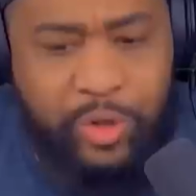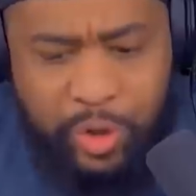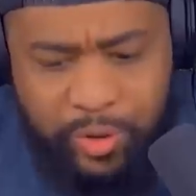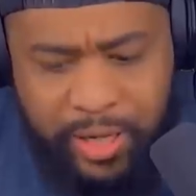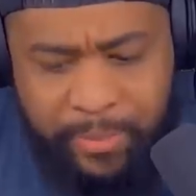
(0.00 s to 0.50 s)
do
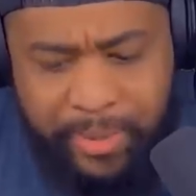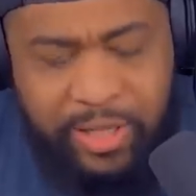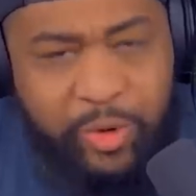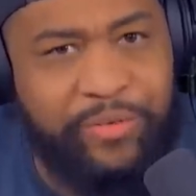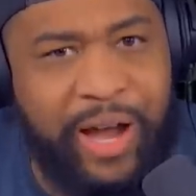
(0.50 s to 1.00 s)
you need a
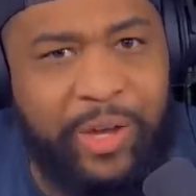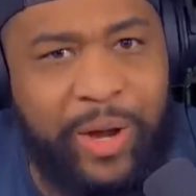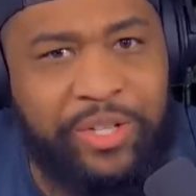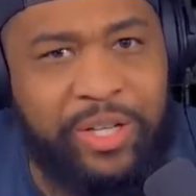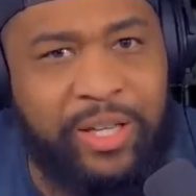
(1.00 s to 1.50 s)
mental
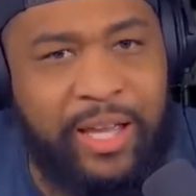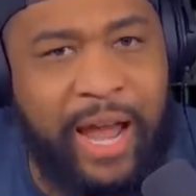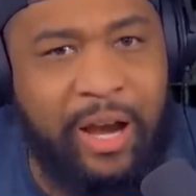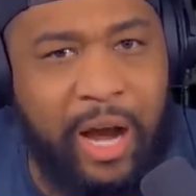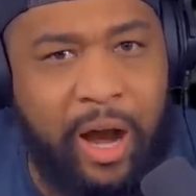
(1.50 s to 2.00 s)
evaluation to get
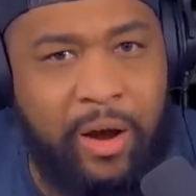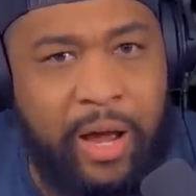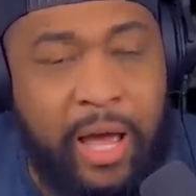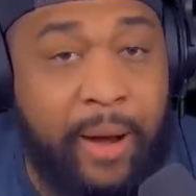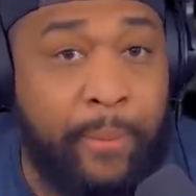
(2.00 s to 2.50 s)
alcohol?
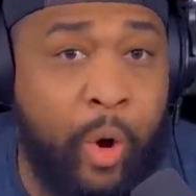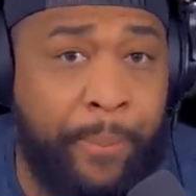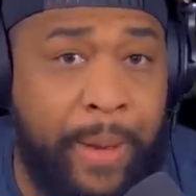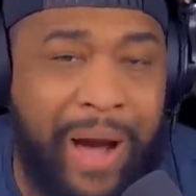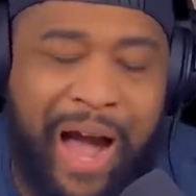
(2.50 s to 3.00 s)

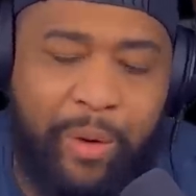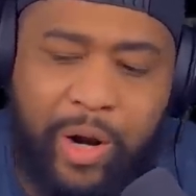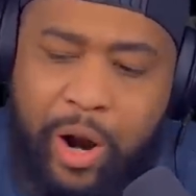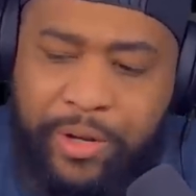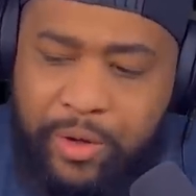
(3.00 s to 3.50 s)
More people, I
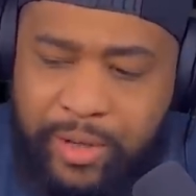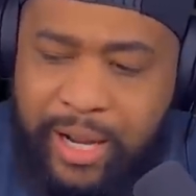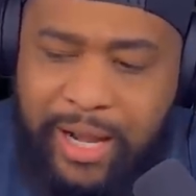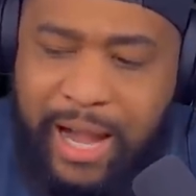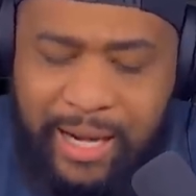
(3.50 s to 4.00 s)
would argue, and
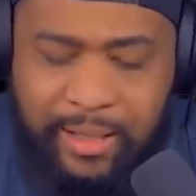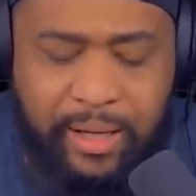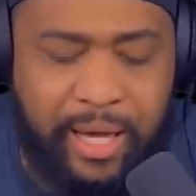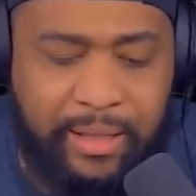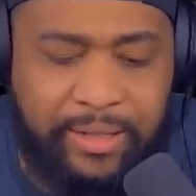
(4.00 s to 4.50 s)
I got to
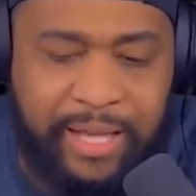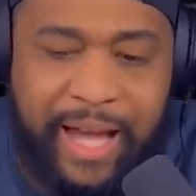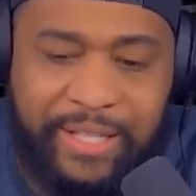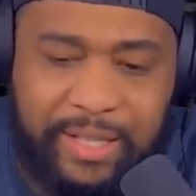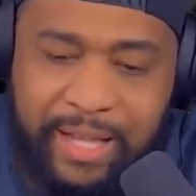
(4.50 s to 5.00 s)
look at the
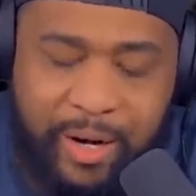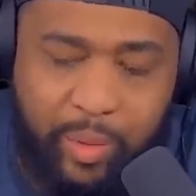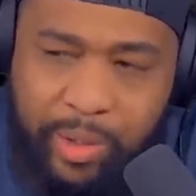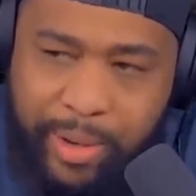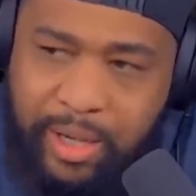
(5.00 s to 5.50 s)
stats because I
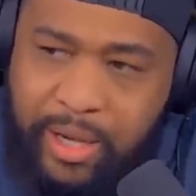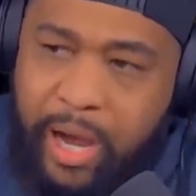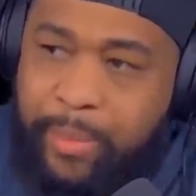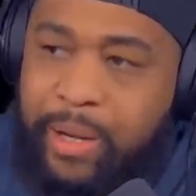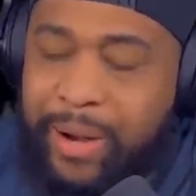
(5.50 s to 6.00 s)
don't want to make a
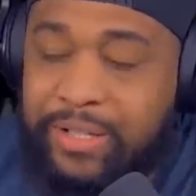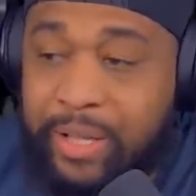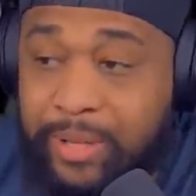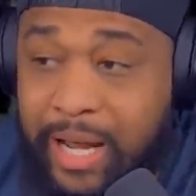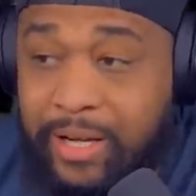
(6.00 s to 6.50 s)
comment about
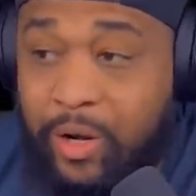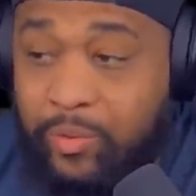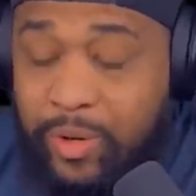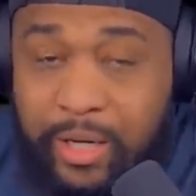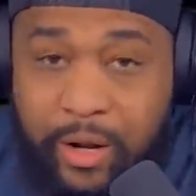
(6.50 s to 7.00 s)
something I
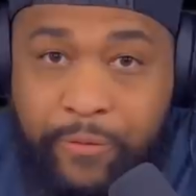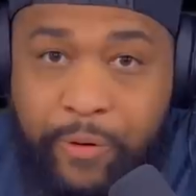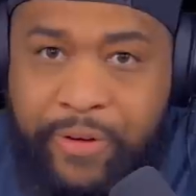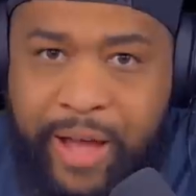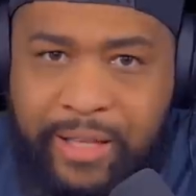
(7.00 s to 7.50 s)
don't really know for
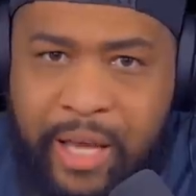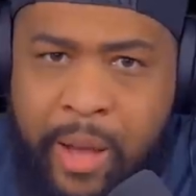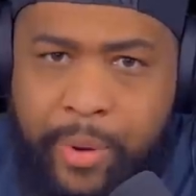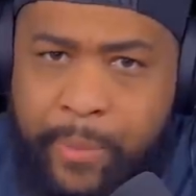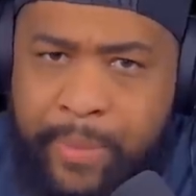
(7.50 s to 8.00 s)
a fact,
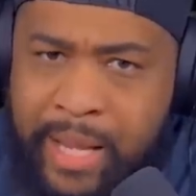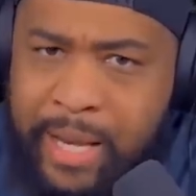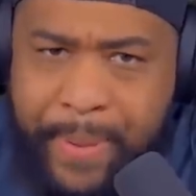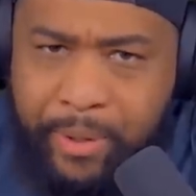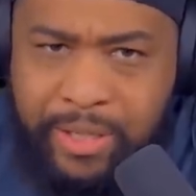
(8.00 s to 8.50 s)
but
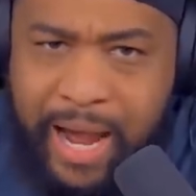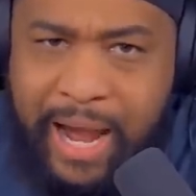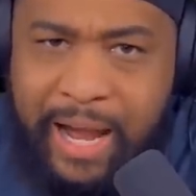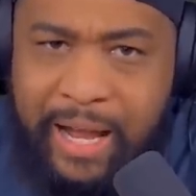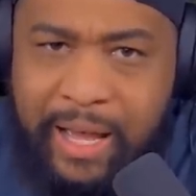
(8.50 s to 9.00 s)
many people
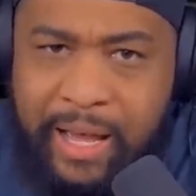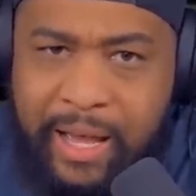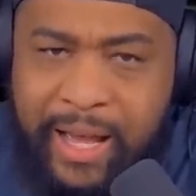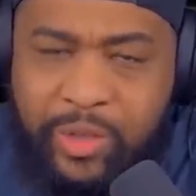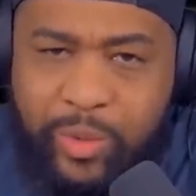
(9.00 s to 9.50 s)
die
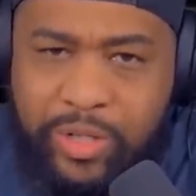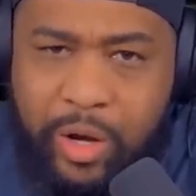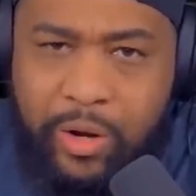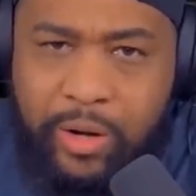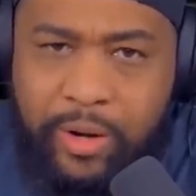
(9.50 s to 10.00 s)
as a
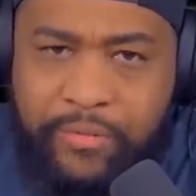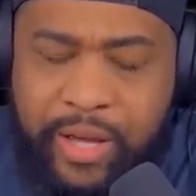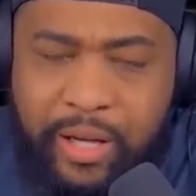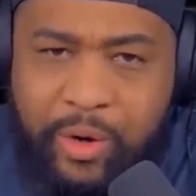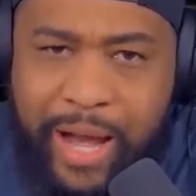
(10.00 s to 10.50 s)
result of
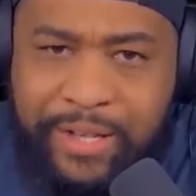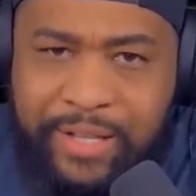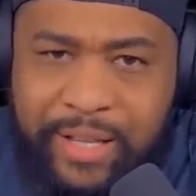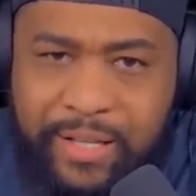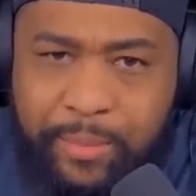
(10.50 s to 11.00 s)
vehicle
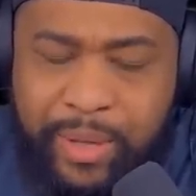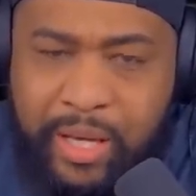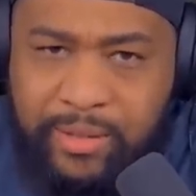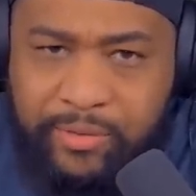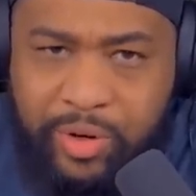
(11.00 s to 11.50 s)
accidents
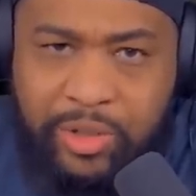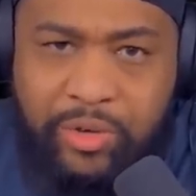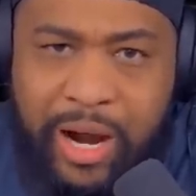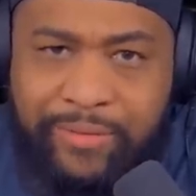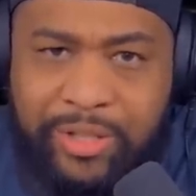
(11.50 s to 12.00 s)
because of drunk
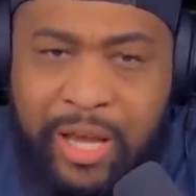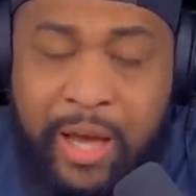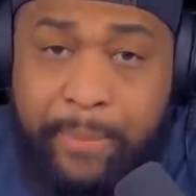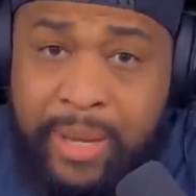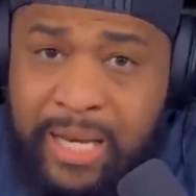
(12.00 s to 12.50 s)
drivers.
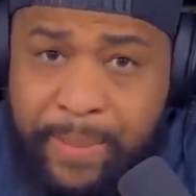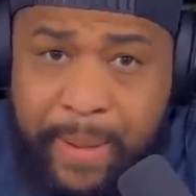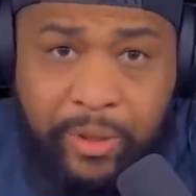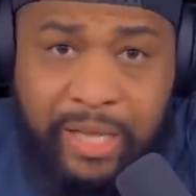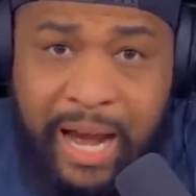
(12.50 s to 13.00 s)
Many
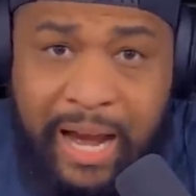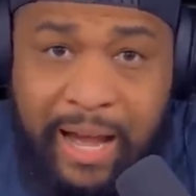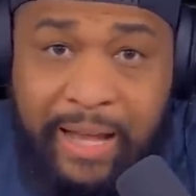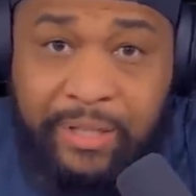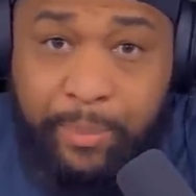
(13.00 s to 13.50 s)
people die
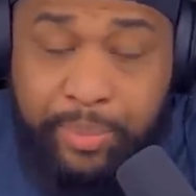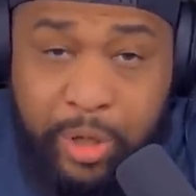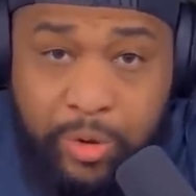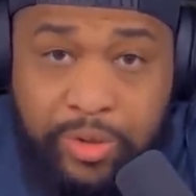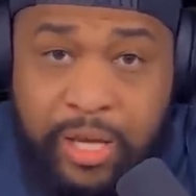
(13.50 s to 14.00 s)
as
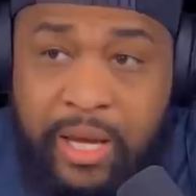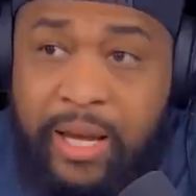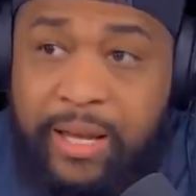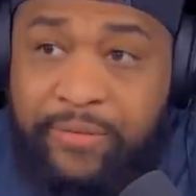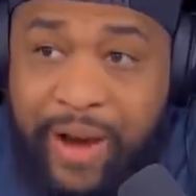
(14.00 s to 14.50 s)
abuse
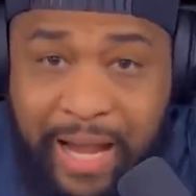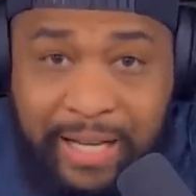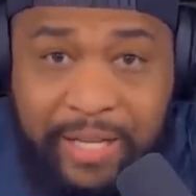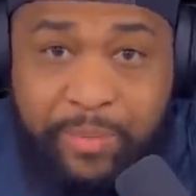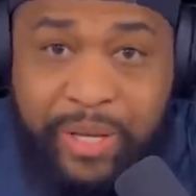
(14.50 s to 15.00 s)
and
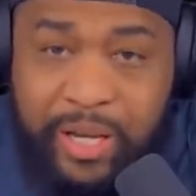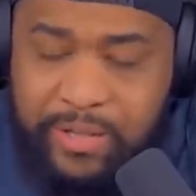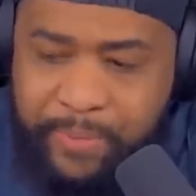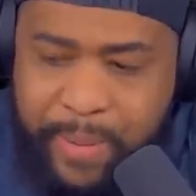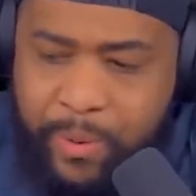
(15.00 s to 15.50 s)
violence
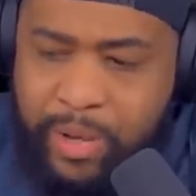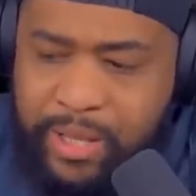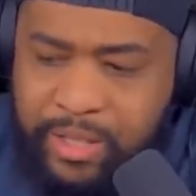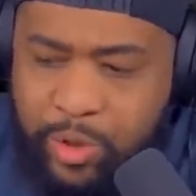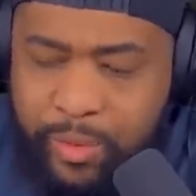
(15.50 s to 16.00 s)
because of people
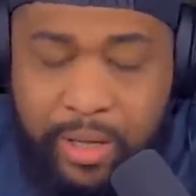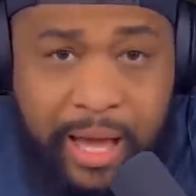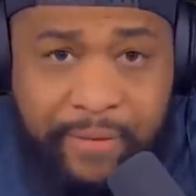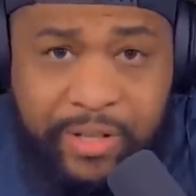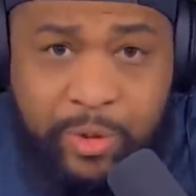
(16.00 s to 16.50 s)
getting
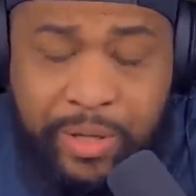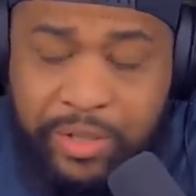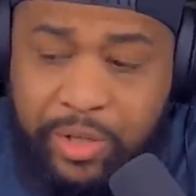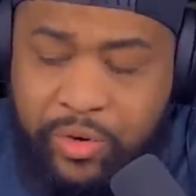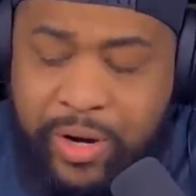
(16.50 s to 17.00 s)
having too
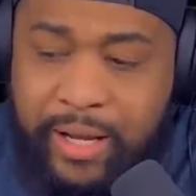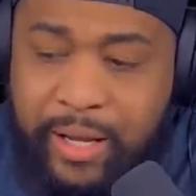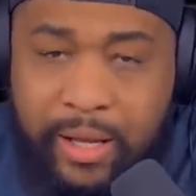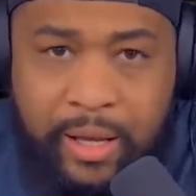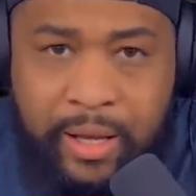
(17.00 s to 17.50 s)
much to drink.
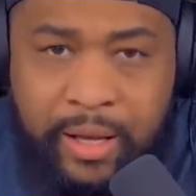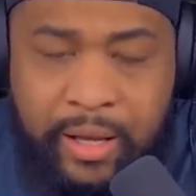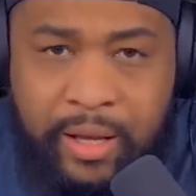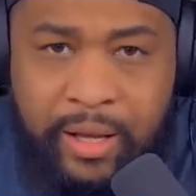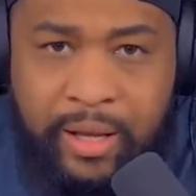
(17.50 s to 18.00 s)

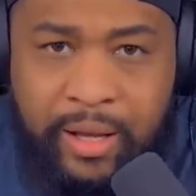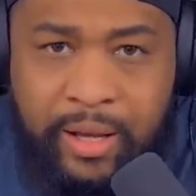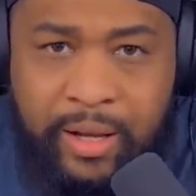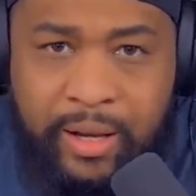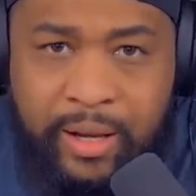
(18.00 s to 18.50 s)

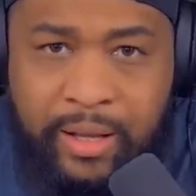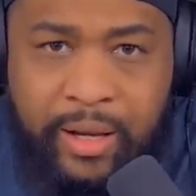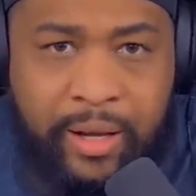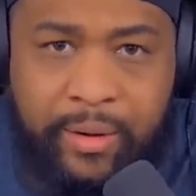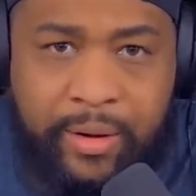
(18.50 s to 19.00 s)

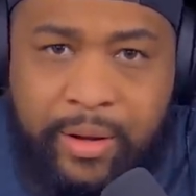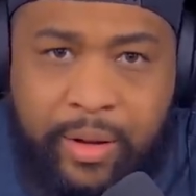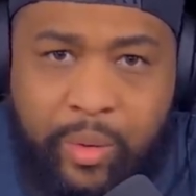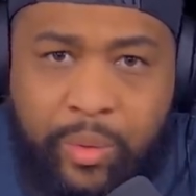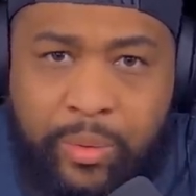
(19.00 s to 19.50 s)
You know,
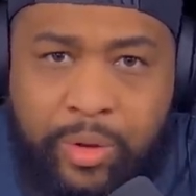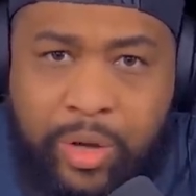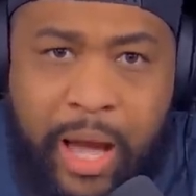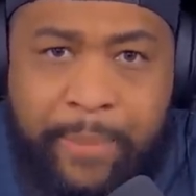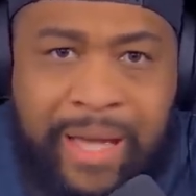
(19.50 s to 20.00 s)
you
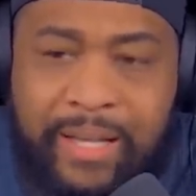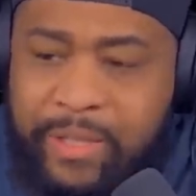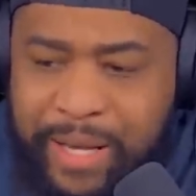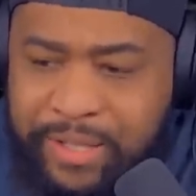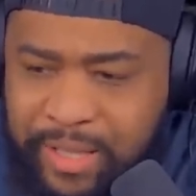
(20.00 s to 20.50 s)
got make
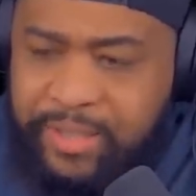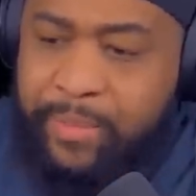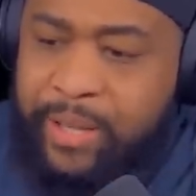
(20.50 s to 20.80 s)
this make sense to